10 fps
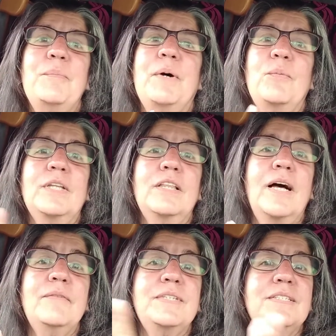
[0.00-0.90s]
I would
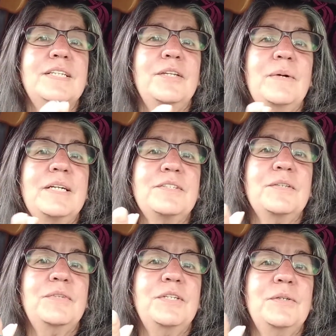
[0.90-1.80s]
love to see the rest
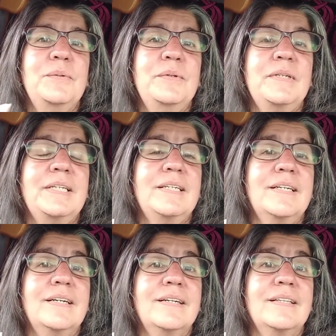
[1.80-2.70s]
of you.
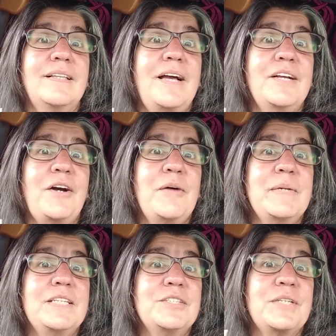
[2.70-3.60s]
Like,
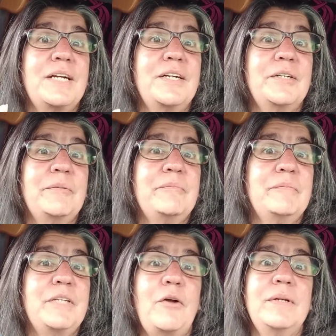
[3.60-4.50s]
comment, share.
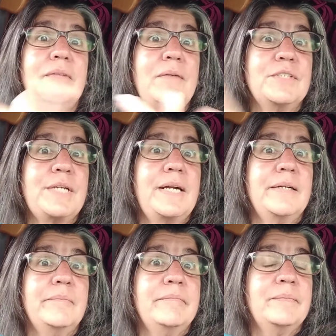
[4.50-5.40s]
You don't even have to
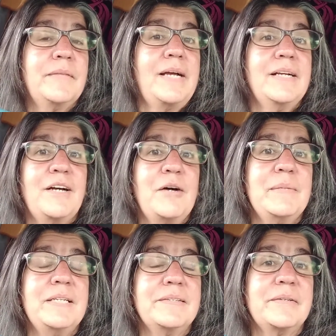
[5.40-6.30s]
share. Like,
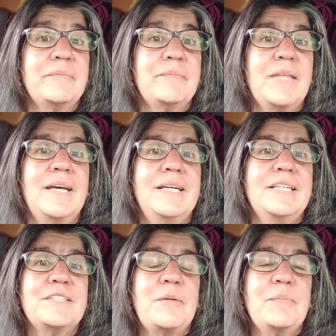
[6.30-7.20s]
comment
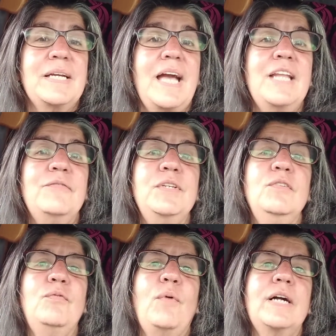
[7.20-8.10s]
something. And if
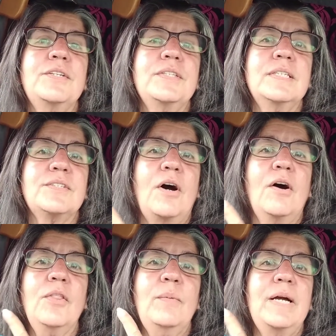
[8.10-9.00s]
you've watched this
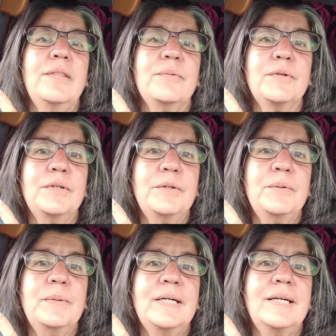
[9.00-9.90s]
all the way
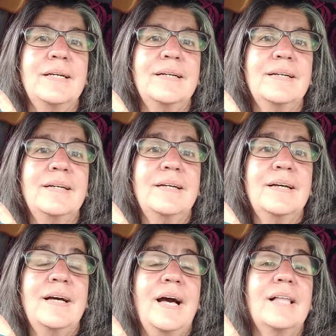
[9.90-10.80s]
through,
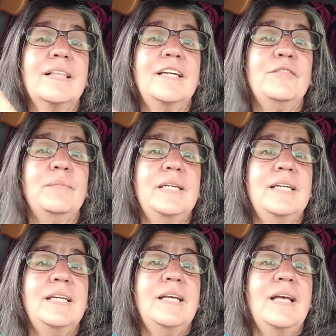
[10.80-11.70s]
leave
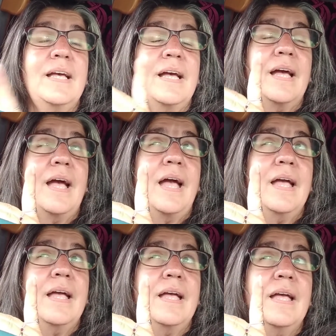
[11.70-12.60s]
me
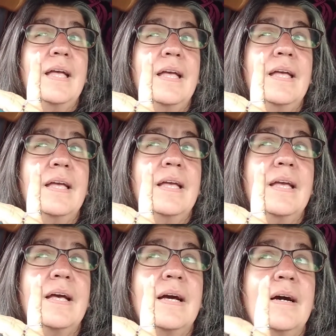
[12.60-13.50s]
a
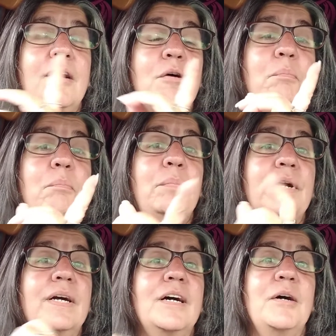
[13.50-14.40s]

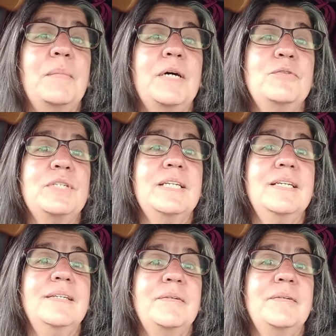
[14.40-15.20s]
book emoji